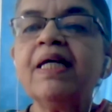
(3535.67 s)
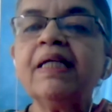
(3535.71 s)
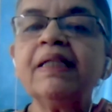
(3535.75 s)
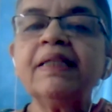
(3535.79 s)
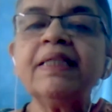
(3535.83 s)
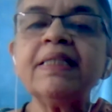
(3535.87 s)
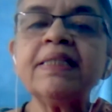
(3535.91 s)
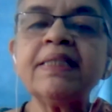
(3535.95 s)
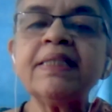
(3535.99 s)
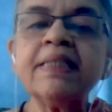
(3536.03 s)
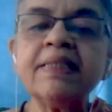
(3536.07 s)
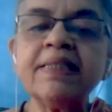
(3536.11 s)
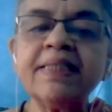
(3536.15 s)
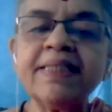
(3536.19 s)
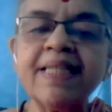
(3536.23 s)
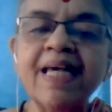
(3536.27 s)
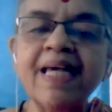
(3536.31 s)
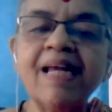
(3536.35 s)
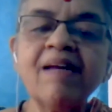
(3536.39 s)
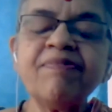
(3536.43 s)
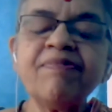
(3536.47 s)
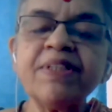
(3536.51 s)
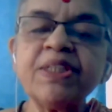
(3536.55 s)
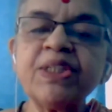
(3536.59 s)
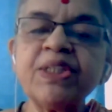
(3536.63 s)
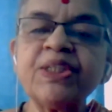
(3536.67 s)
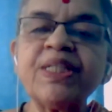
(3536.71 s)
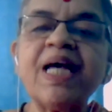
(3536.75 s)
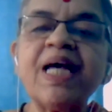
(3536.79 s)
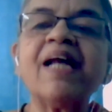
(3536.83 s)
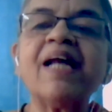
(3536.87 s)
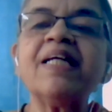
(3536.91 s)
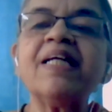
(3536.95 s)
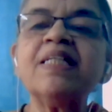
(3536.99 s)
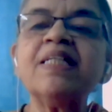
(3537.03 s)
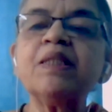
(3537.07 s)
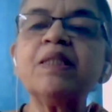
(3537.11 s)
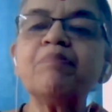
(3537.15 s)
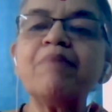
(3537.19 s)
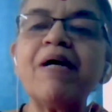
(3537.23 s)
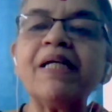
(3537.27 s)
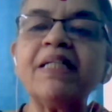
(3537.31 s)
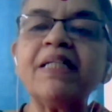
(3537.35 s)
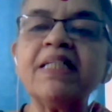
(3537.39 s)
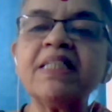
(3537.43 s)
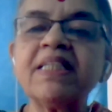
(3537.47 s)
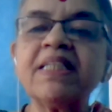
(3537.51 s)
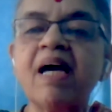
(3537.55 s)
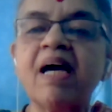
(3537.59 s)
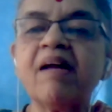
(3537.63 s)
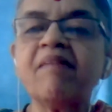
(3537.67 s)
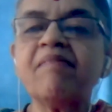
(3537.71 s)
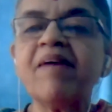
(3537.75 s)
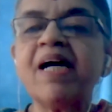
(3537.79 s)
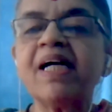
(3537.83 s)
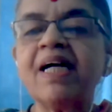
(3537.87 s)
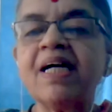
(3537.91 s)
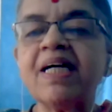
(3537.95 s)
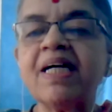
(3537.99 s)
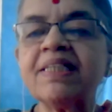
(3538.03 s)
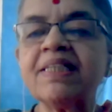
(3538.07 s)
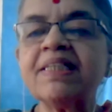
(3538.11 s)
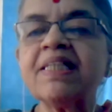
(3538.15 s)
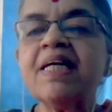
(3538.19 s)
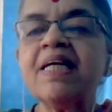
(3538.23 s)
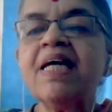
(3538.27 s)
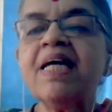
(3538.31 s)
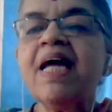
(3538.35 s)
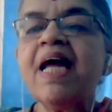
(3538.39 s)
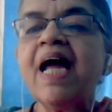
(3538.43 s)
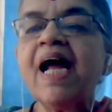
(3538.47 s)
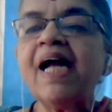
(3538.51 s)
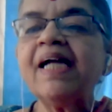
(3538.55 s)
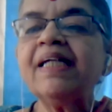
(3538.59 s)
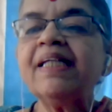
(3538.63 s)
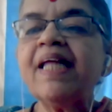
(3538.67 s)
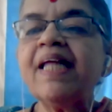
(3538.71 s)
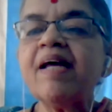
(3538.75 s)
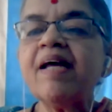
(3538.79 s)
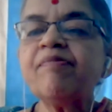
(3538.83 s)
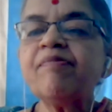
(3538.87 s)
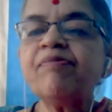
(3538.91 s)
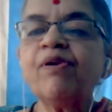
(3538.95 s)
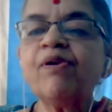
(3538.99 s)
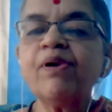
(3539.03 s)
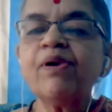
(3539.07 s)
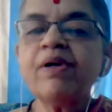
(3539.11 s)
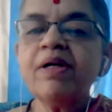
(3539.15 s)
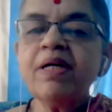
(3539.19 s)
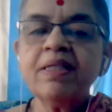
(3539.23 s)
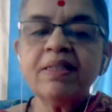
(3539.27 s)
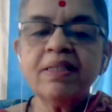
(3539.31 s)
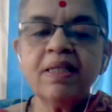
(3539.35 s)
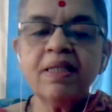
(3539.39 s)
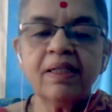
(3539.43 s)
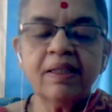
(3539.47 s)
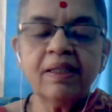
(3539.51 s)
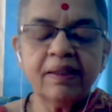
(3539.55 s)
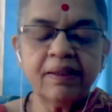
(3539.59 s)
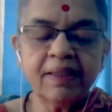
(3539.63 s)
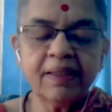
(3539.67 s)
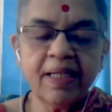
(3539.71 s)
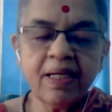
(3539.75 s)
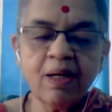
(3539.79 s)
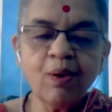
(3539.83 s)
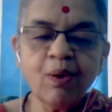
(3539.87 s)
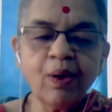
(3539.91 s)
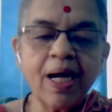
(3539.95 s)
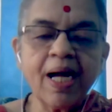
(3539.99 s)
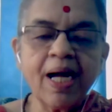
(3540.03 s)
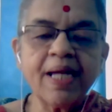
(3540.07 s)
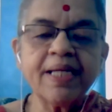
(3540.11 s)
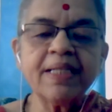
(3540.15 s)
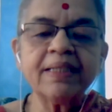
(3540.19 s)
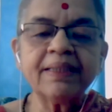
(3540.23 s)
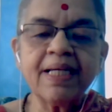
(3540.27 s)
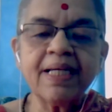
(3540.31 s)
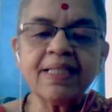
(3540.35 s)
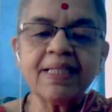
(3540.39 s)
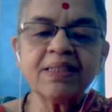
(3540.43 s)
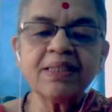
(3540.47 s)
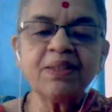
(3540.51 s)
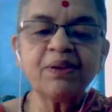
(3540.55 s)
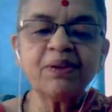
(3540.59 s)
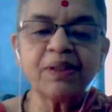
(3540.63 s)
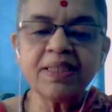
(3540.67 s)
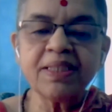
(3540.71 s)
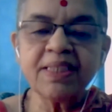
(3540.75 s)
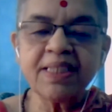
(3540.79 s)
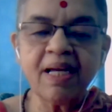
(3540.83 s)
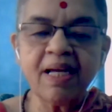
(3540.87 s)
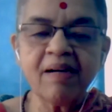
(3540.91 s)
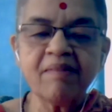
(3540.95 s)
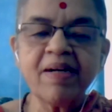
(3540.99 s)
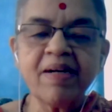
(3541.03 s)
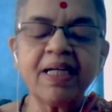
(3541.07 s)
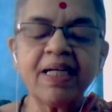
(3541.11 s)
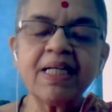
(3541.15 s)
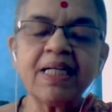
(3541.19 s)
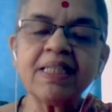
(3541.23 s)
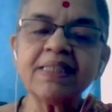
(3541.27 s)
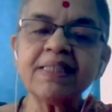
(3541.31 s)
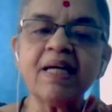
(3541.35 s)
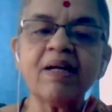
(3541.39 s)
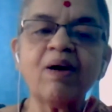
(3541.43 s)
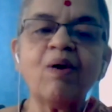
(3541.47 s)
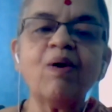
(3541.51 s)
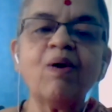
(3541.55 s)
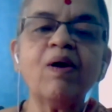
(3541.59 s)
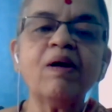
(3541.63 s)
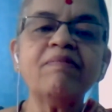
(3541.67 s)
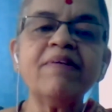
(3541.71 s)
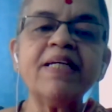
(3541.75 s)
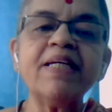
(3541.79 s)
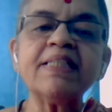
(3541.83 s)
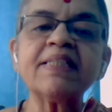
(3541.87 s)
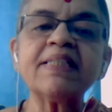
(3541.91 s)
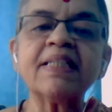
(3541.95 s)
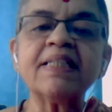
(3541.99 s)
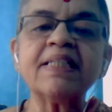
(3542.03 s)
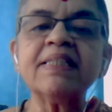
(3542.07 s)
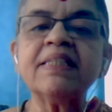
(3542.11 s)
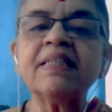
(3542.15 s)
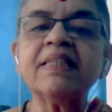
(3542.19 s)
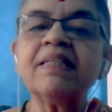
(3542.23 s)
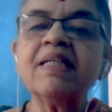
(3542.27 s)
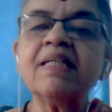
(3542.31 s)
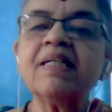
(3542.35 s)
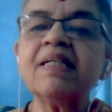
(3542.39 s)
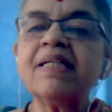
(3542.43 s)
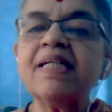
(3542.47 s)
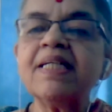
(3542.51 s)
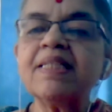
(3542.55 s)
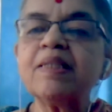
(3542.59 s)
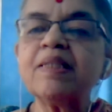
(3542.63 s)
this itself is challenged by the charvakas and therefore the lokayatas or the charvakas are always considered as